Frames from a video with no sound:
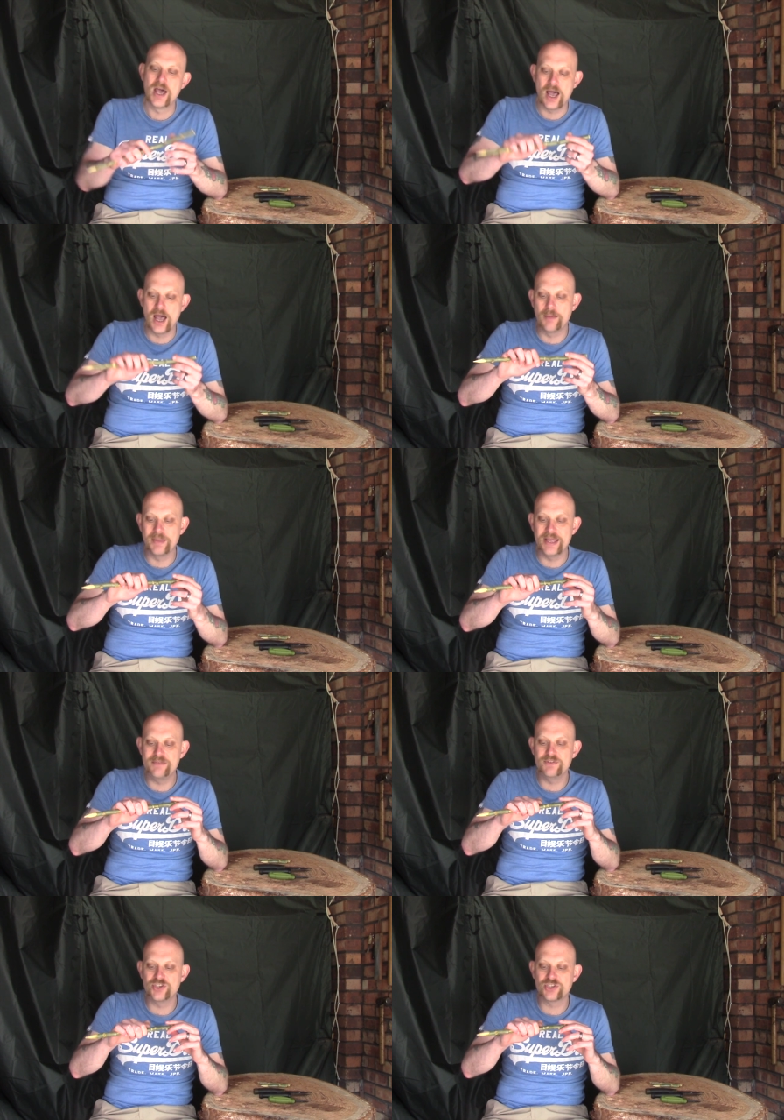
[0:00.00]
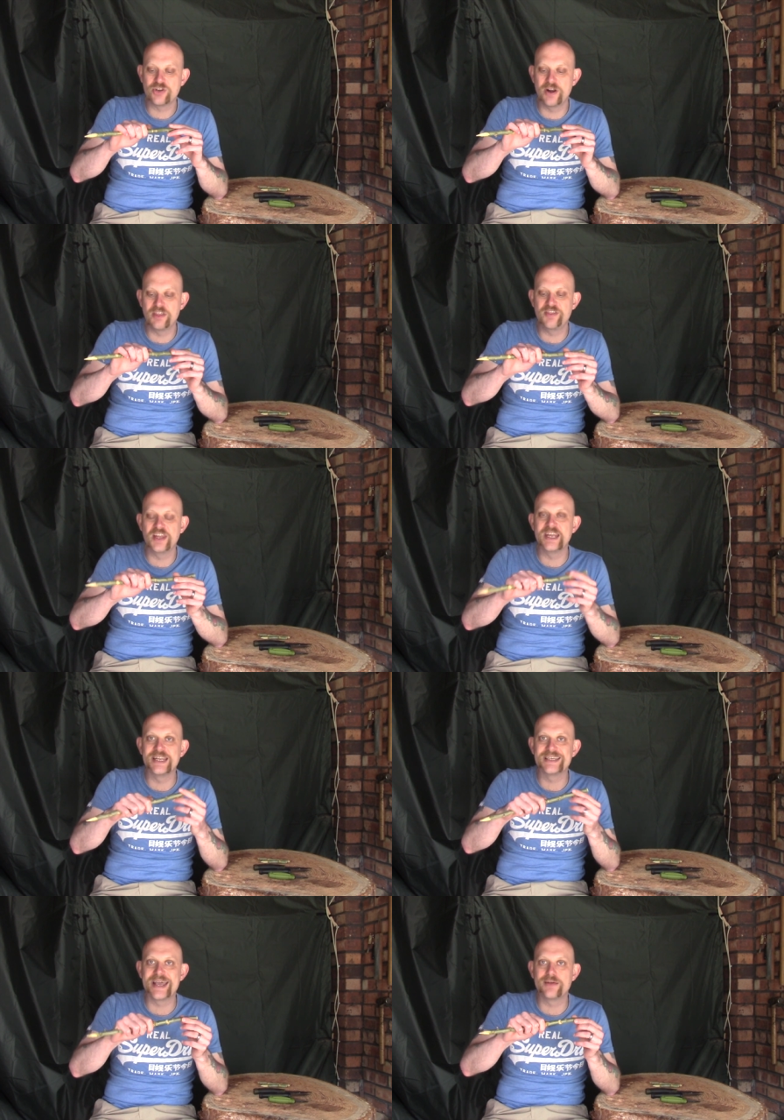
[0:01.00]
um, even just kind of
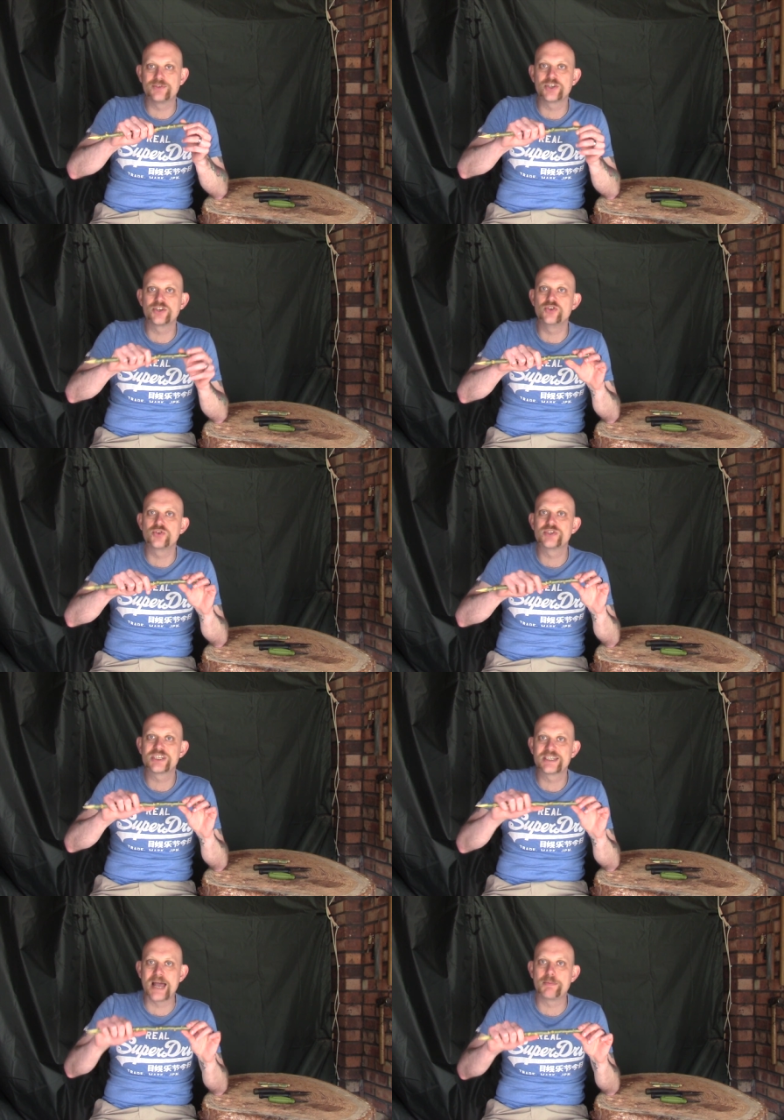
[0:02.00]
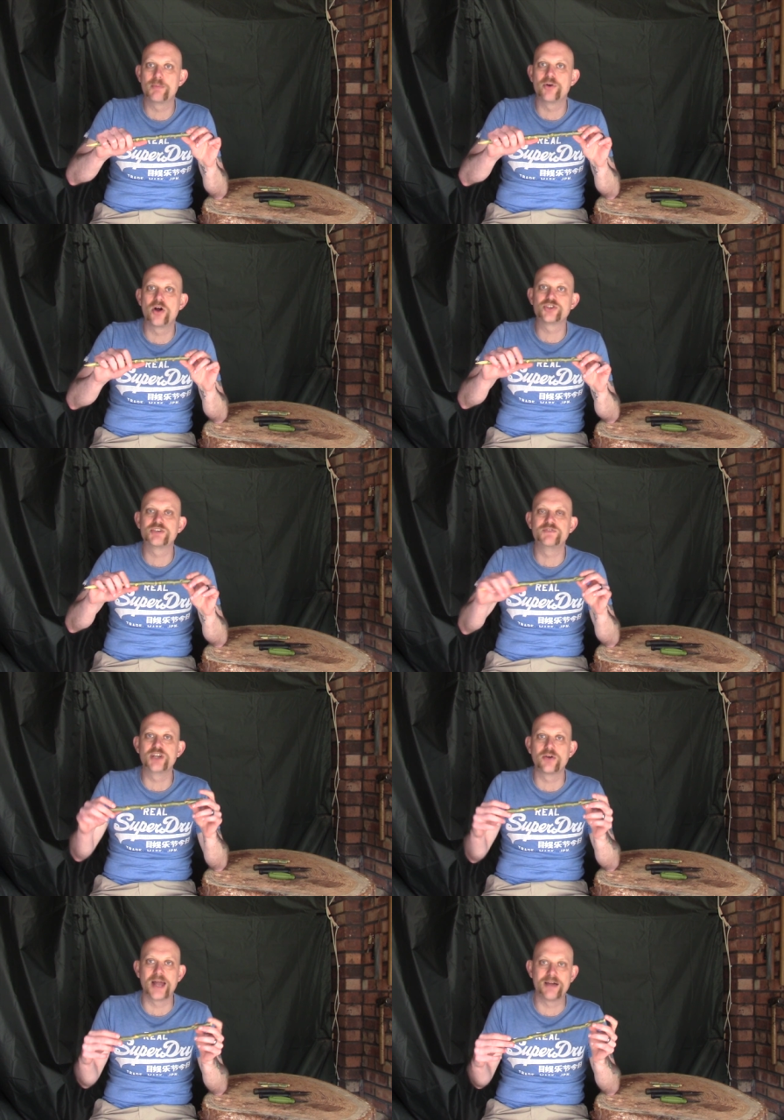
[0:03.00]
thinning down so you can snap a branch if you
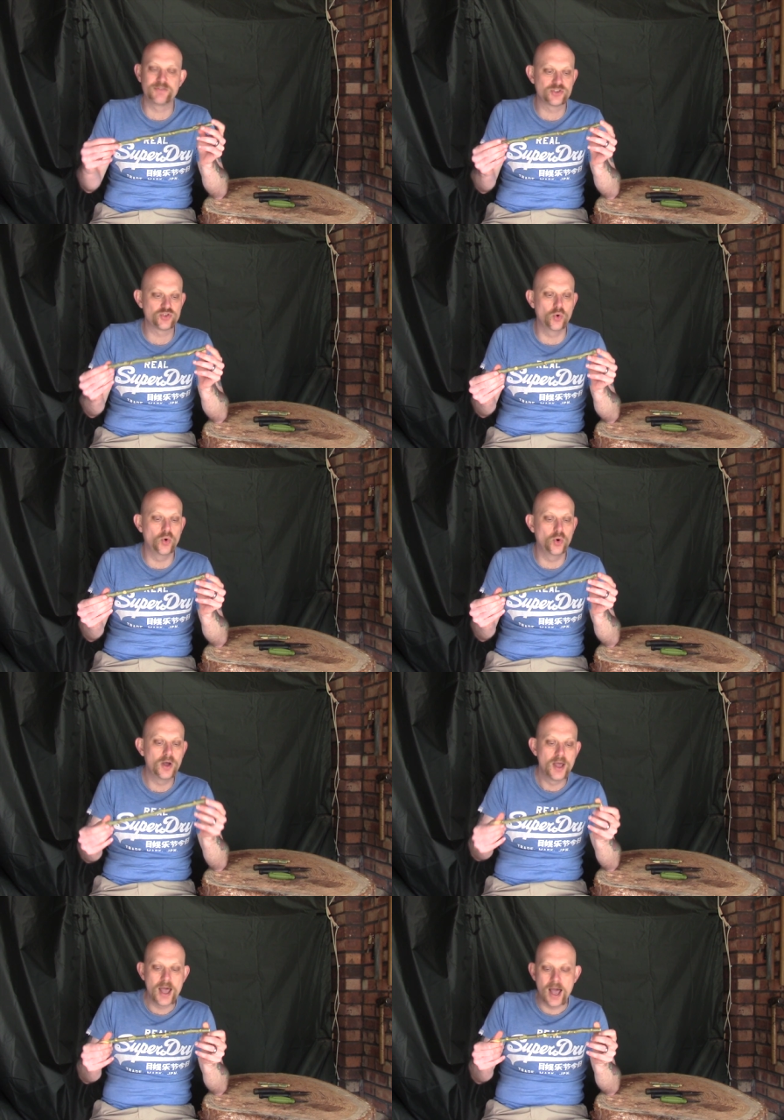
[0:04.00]
don't have a saw.